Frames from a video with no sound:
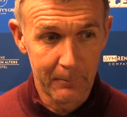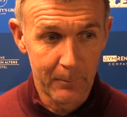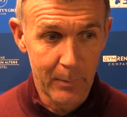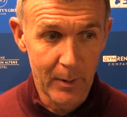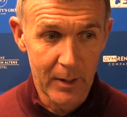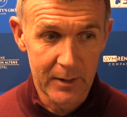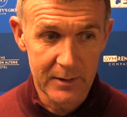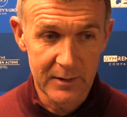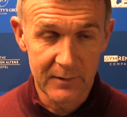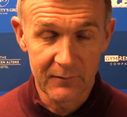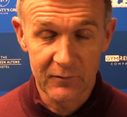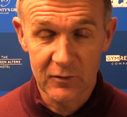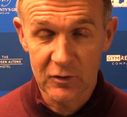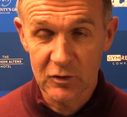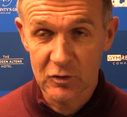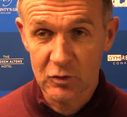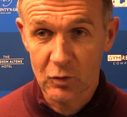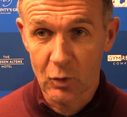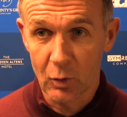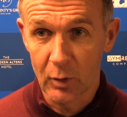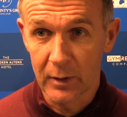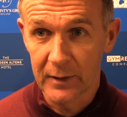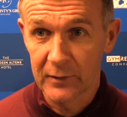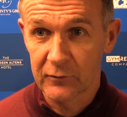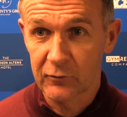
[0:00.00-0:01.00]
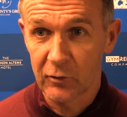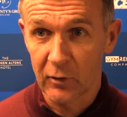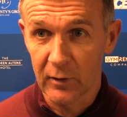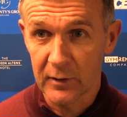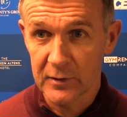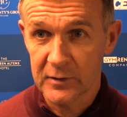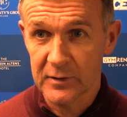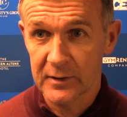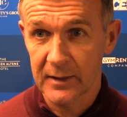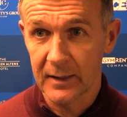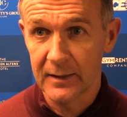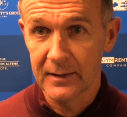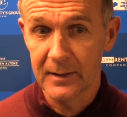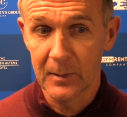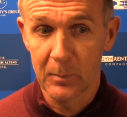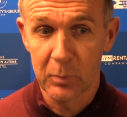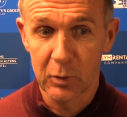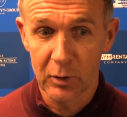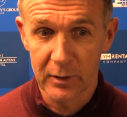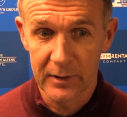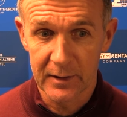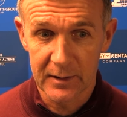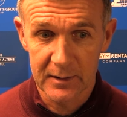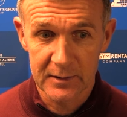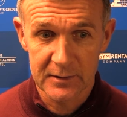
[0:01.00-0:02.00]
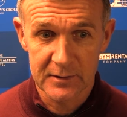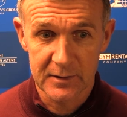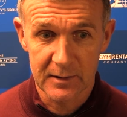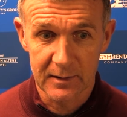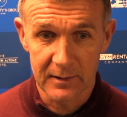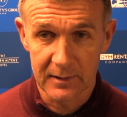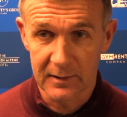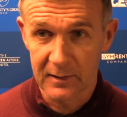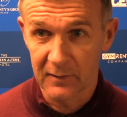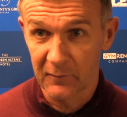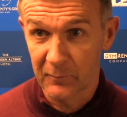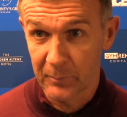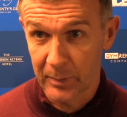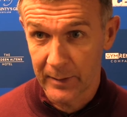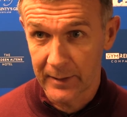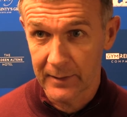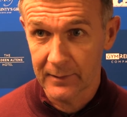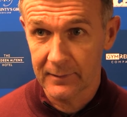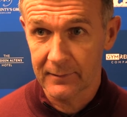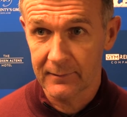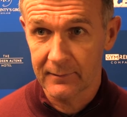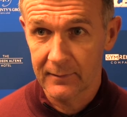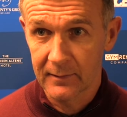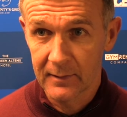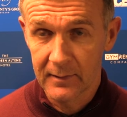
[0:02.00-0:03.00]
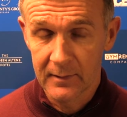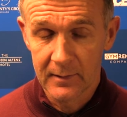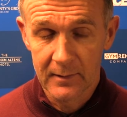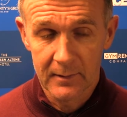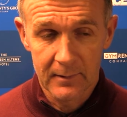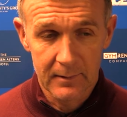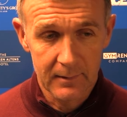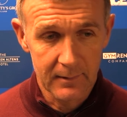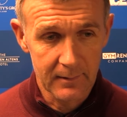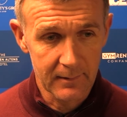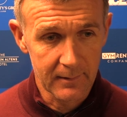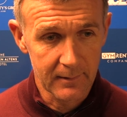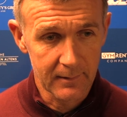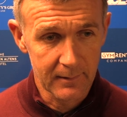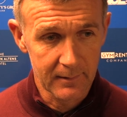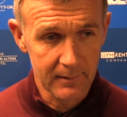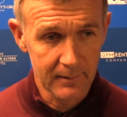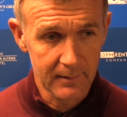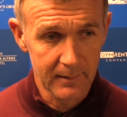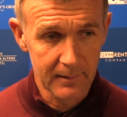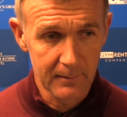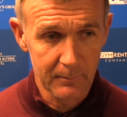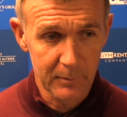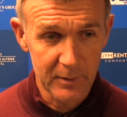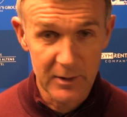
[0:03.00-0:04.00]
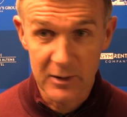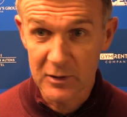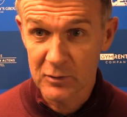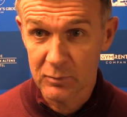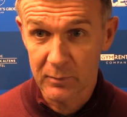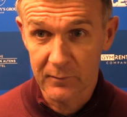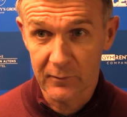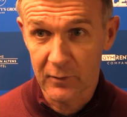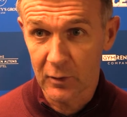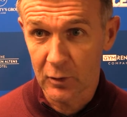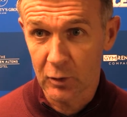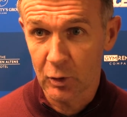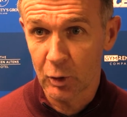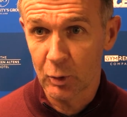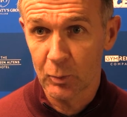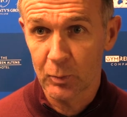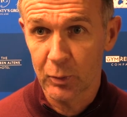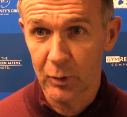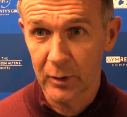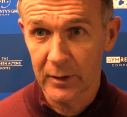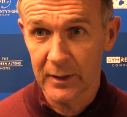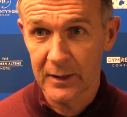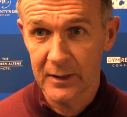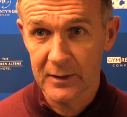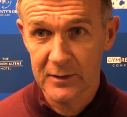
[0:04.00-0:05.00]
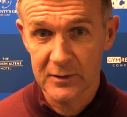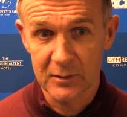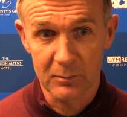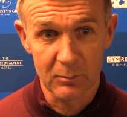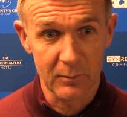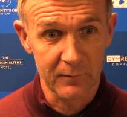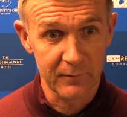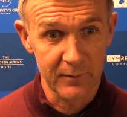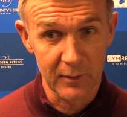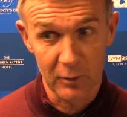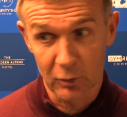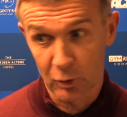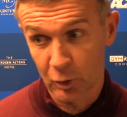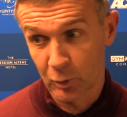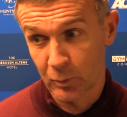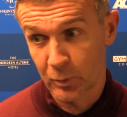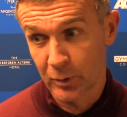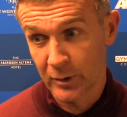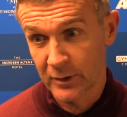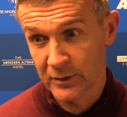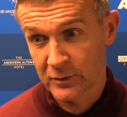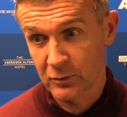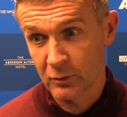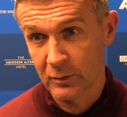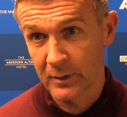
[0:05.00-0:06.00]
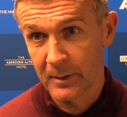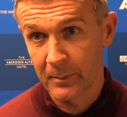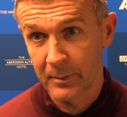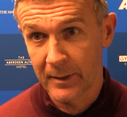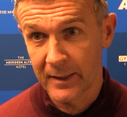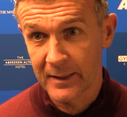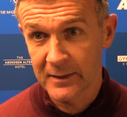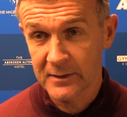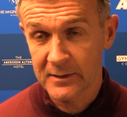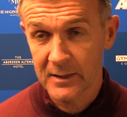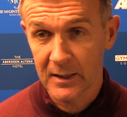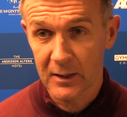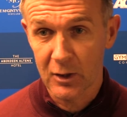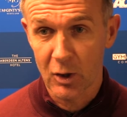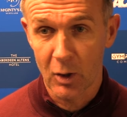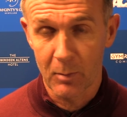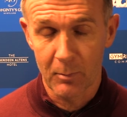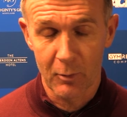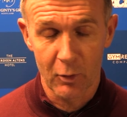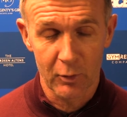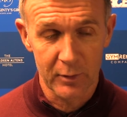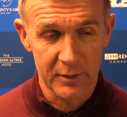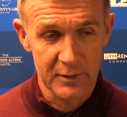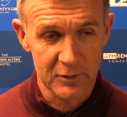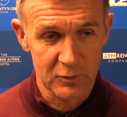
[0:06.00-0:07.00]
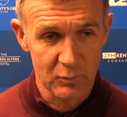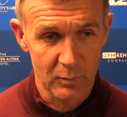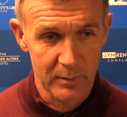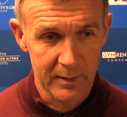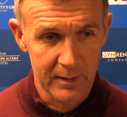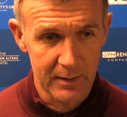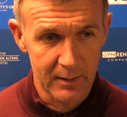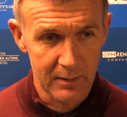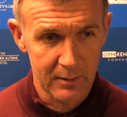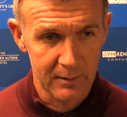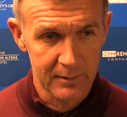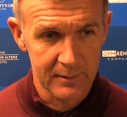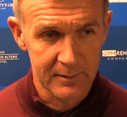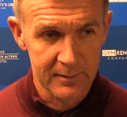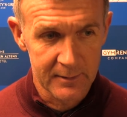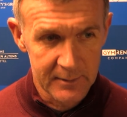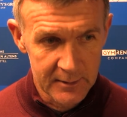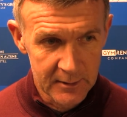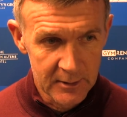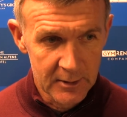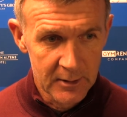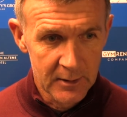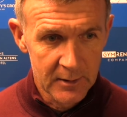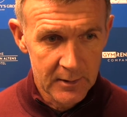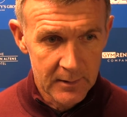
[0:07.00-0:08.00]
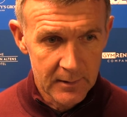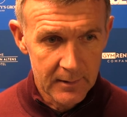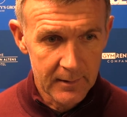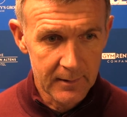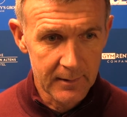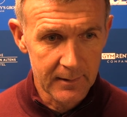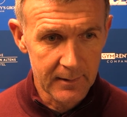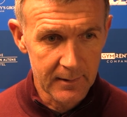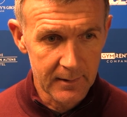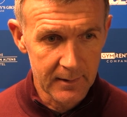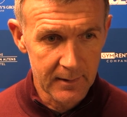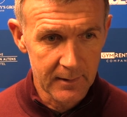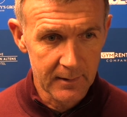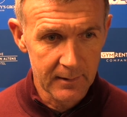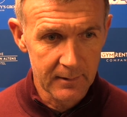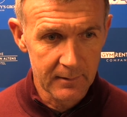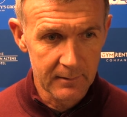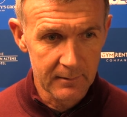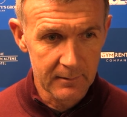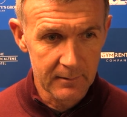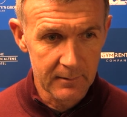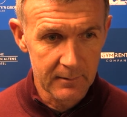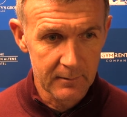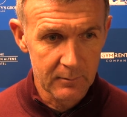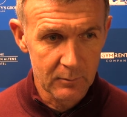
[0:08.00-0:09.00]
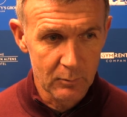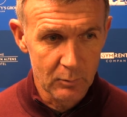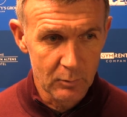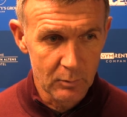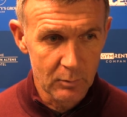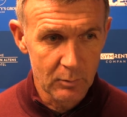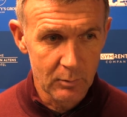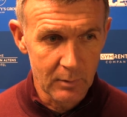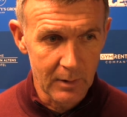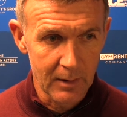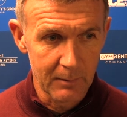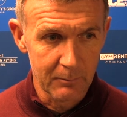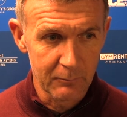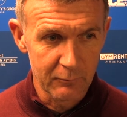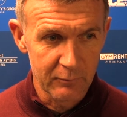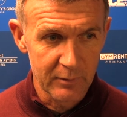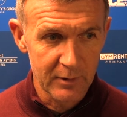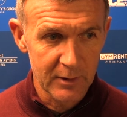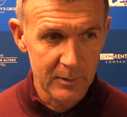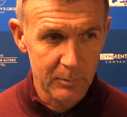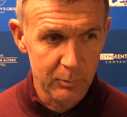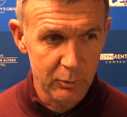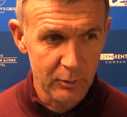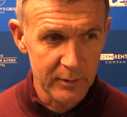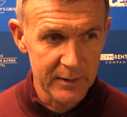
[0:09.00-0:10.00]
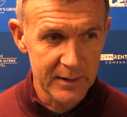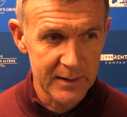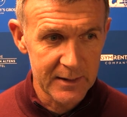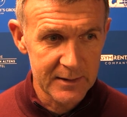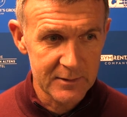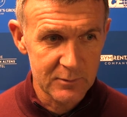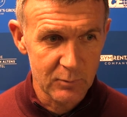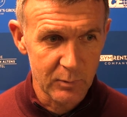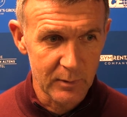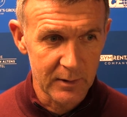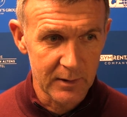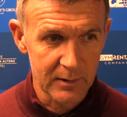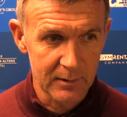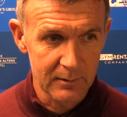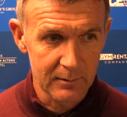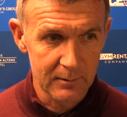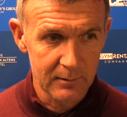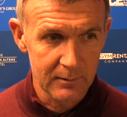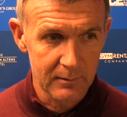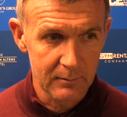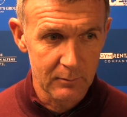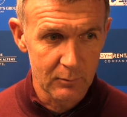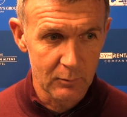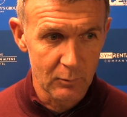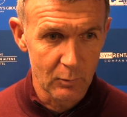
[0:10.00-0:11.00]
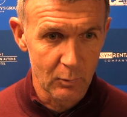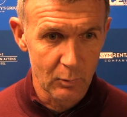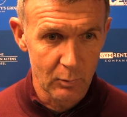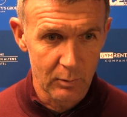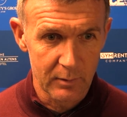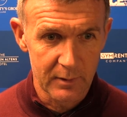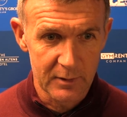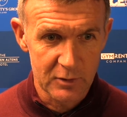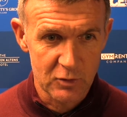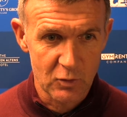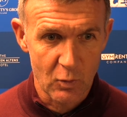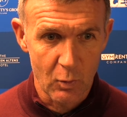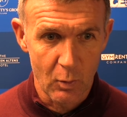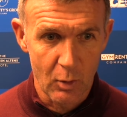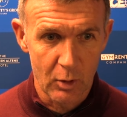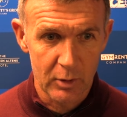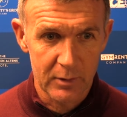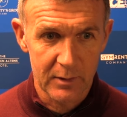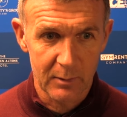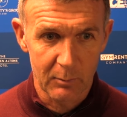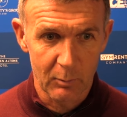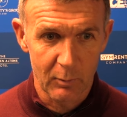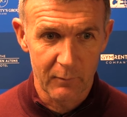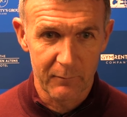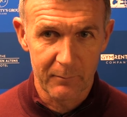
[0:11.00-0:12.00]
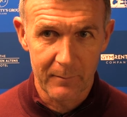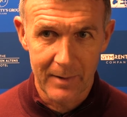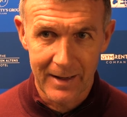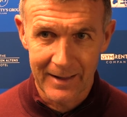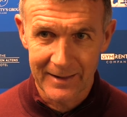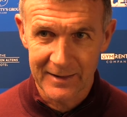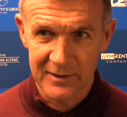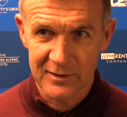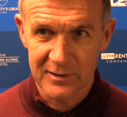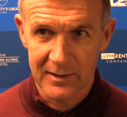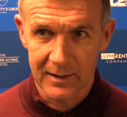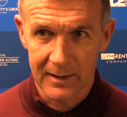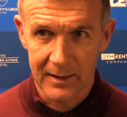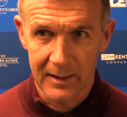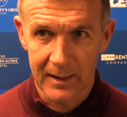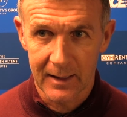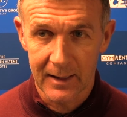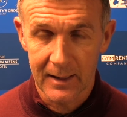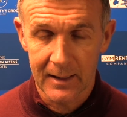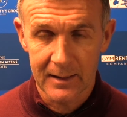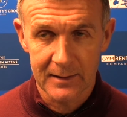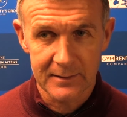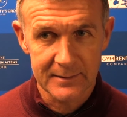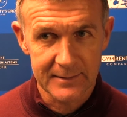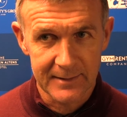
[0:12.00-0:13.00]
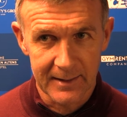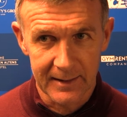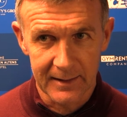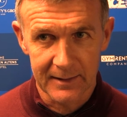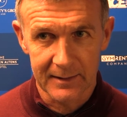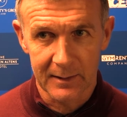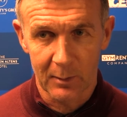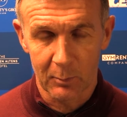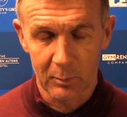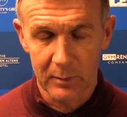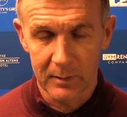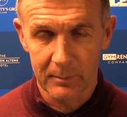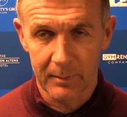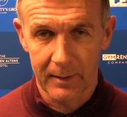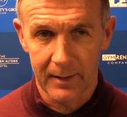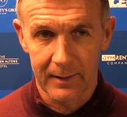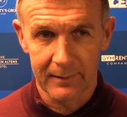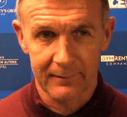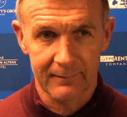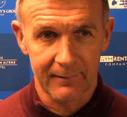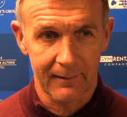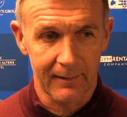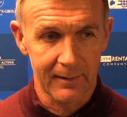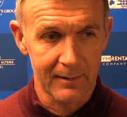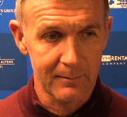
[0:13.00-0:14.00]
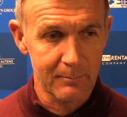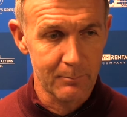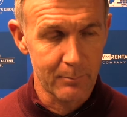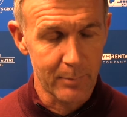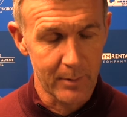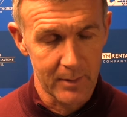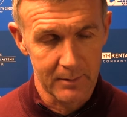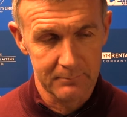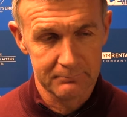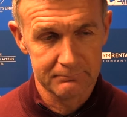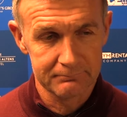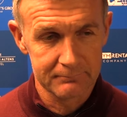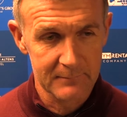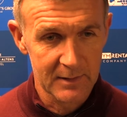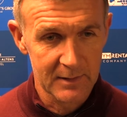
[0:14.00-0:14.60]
but you've just got to trust in the players that you've picked. Because we've got good players, and we've got good players on the bench to come on as well. And I'm really pleased with the squad that we've managed to get. It's taken a wee bit of time, but